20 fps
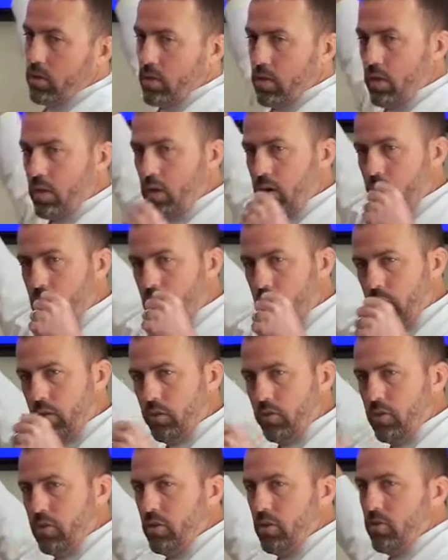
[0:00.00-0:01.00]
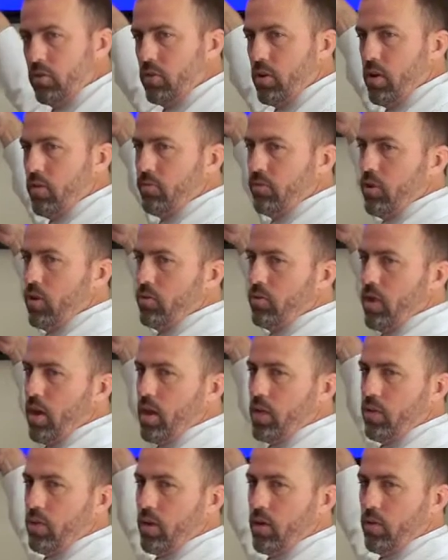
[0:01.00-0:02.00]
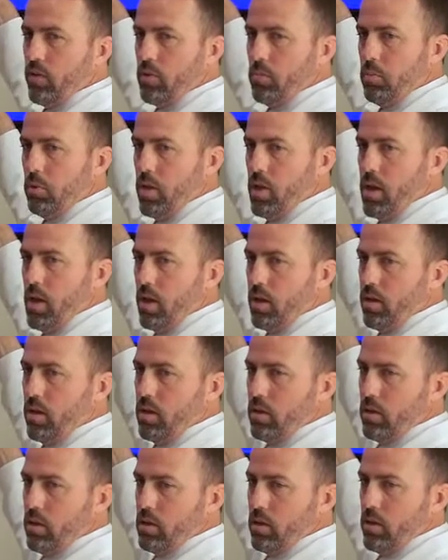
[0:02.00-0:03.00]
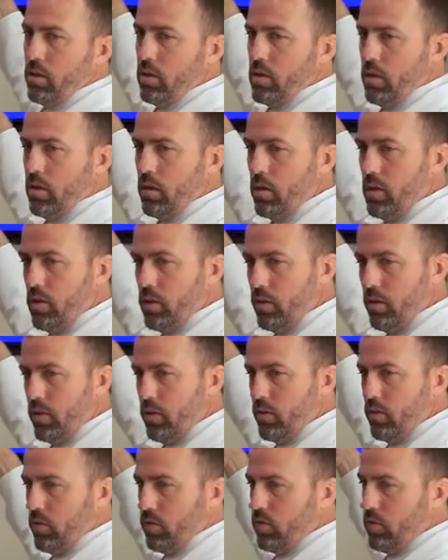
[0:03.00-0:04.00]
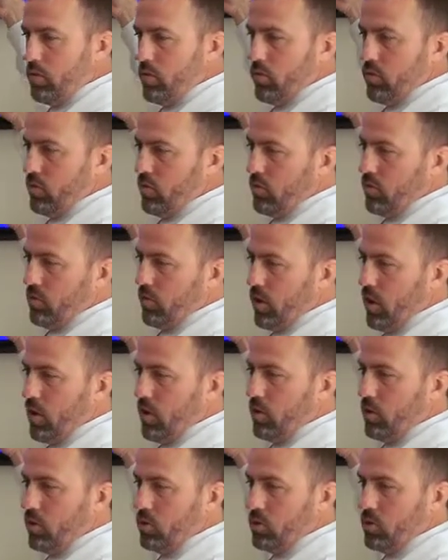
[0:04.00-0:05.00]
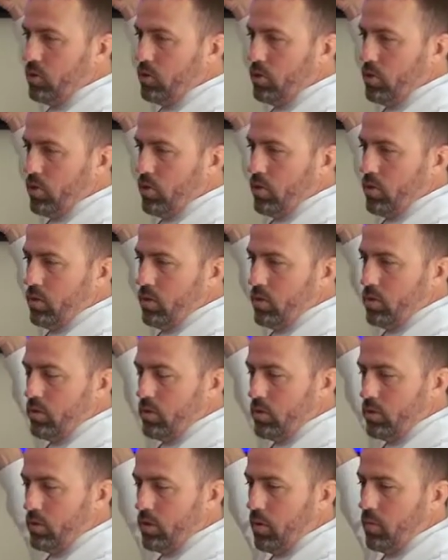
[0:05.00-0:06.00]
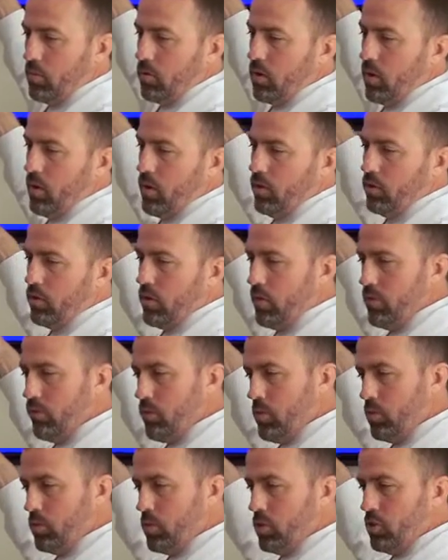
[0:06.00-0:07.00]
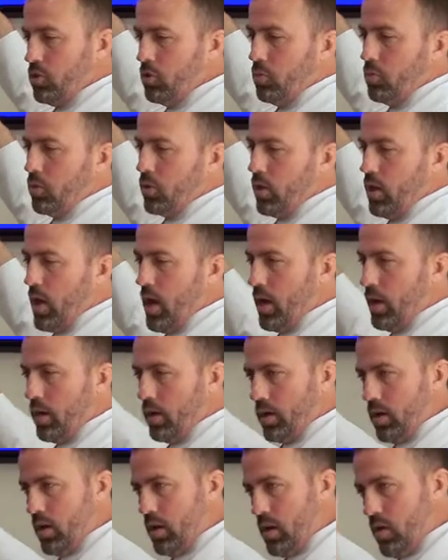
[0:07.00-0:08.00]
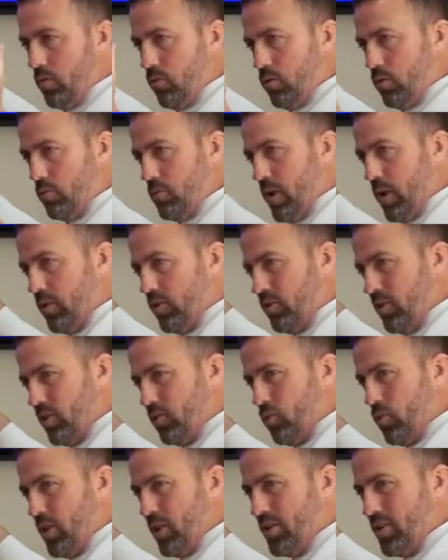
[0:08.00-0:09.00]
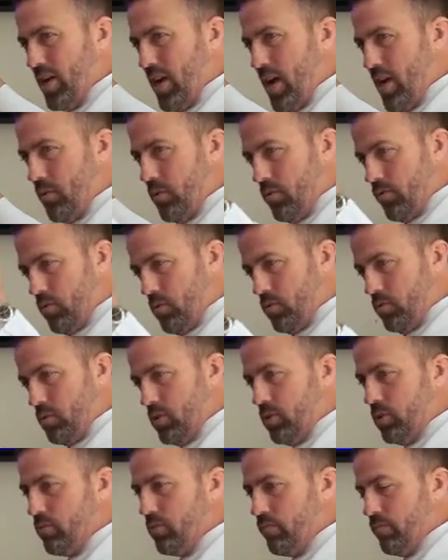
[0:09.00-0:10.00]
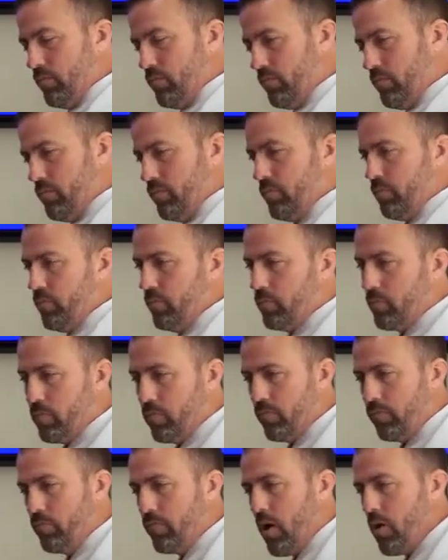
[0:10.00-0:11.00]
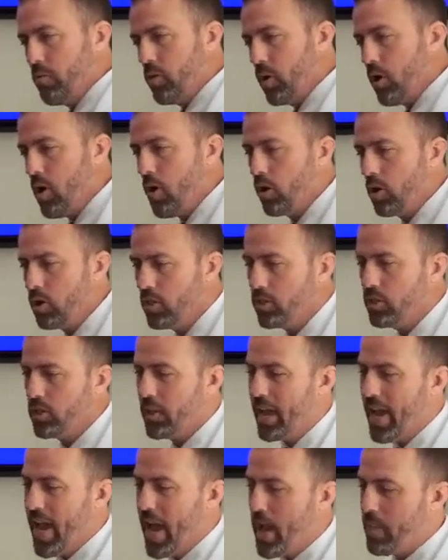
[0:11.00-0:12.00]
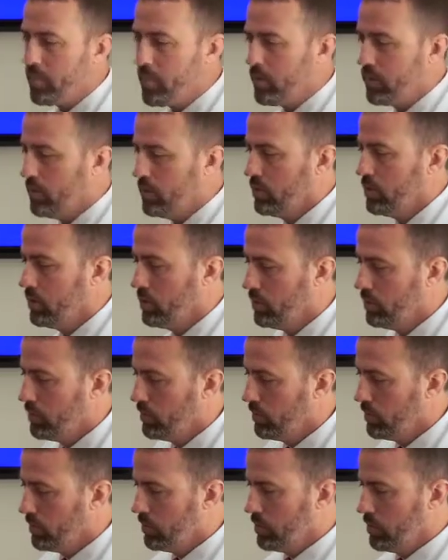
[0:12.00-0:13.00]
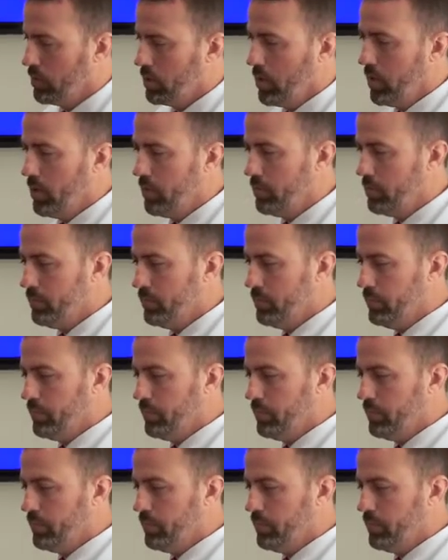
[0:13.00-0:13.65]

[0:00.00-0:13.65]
and all this good stuff flows out of there in the blood, and all these cells, stem cells, and it forms this superclot, and then over about 6 weeks' time, it forms this fibrocartilage cap. So